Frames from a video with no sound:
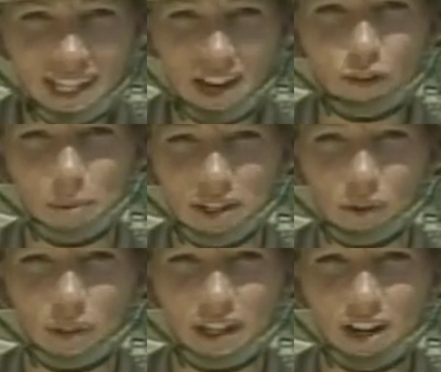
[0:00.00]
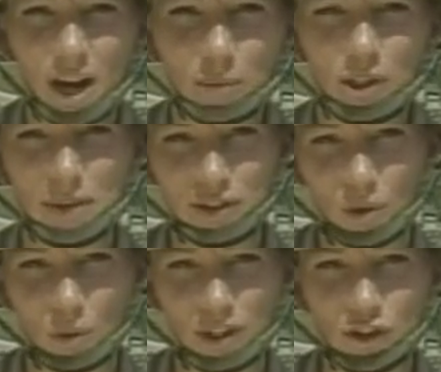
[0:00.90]
government is only a couple of months
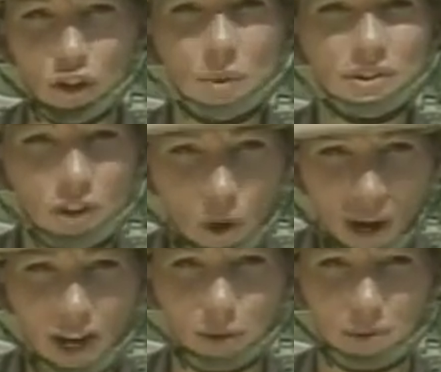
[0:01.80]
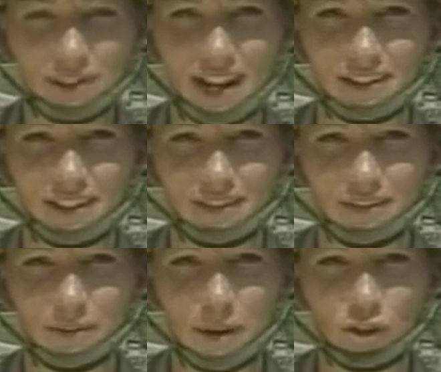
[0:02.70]
old, and so is the know how to protect it.
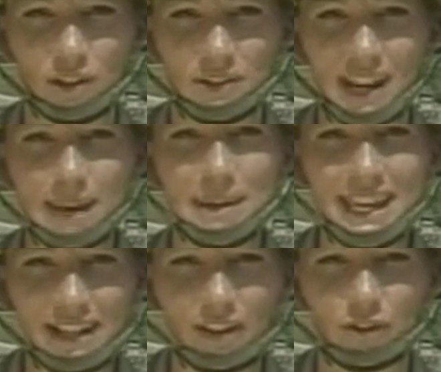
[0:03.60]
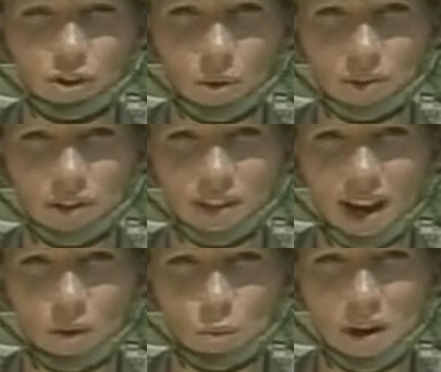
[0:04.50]
Specialist Amy English shows us
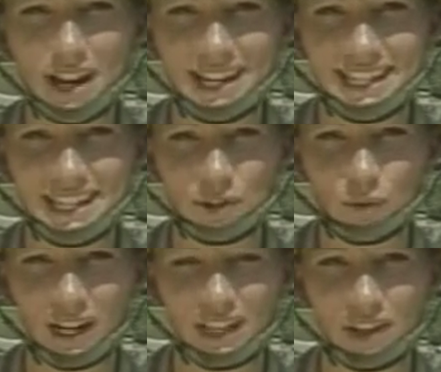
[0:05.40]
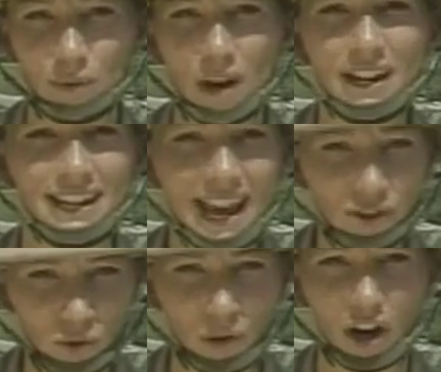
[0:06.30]
how One ID is training the Iraqi
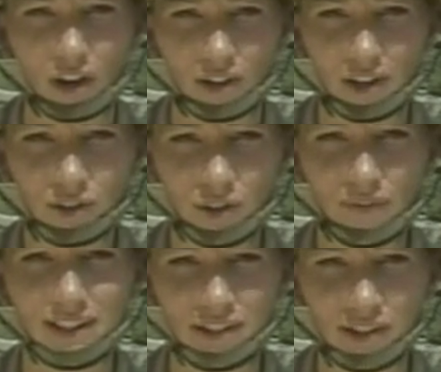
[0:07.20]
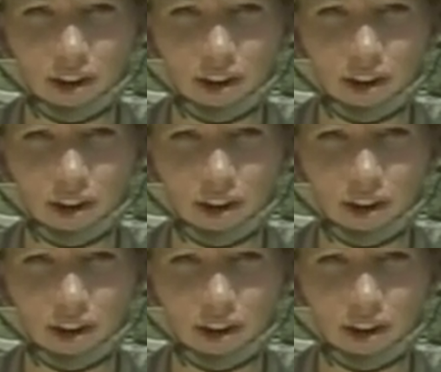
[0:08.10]
National Guard to defend its